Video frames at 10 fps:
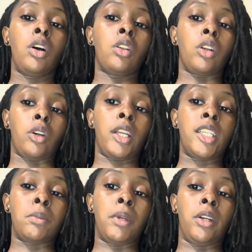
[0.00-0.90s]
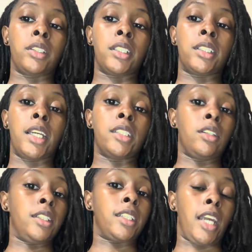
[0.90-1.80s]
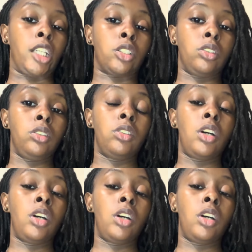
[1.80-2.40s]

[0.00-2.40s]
learning experiences into the schedule,